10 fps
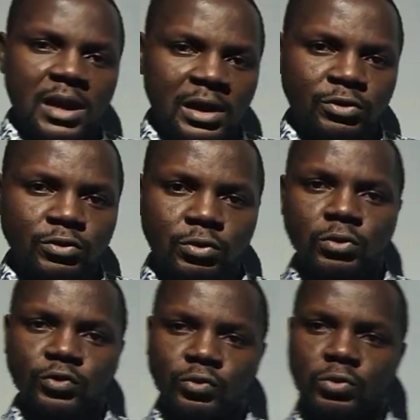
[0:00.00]
and you
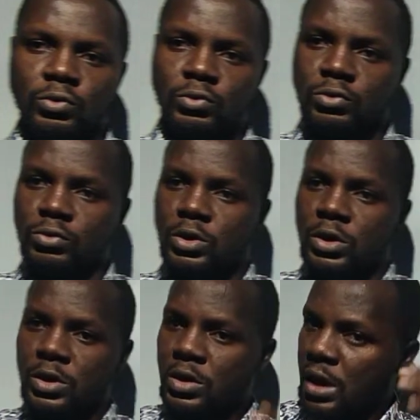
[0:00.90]
know to
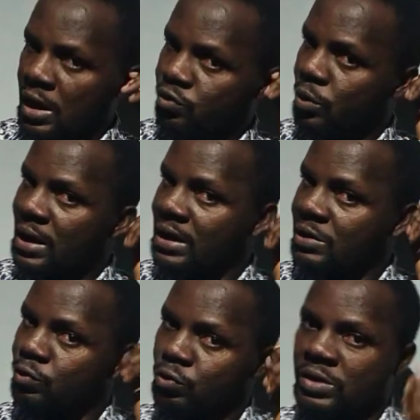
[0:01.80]
actually
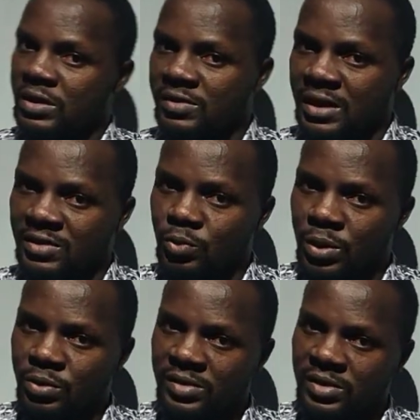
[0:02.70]
do this, that is why
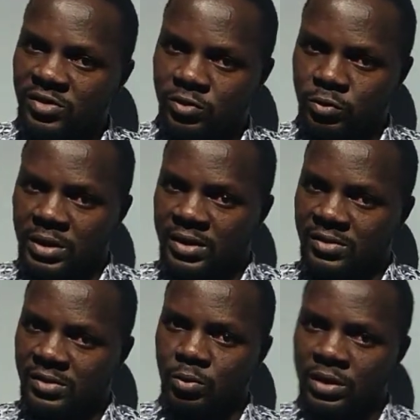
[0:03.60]
we teach
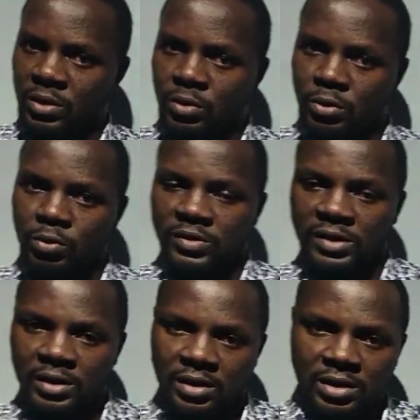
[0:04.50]
students what they call
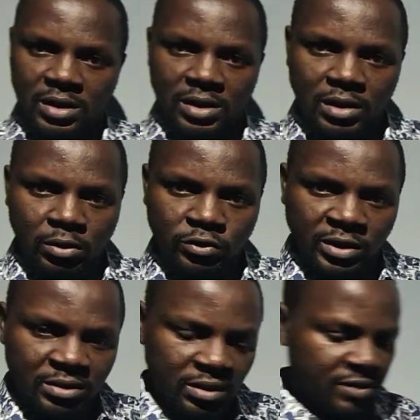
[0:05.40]

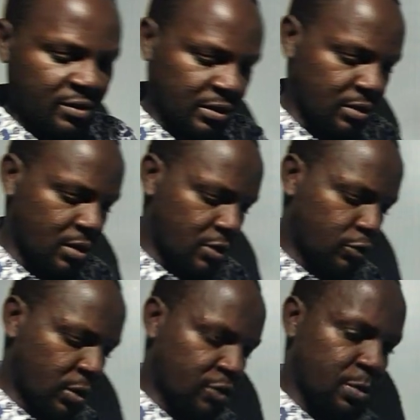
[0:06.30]
octane rating,
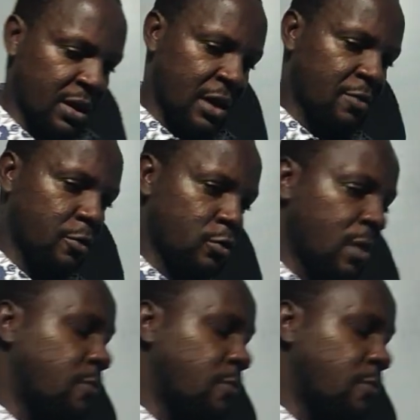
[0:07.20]
so as to be careful to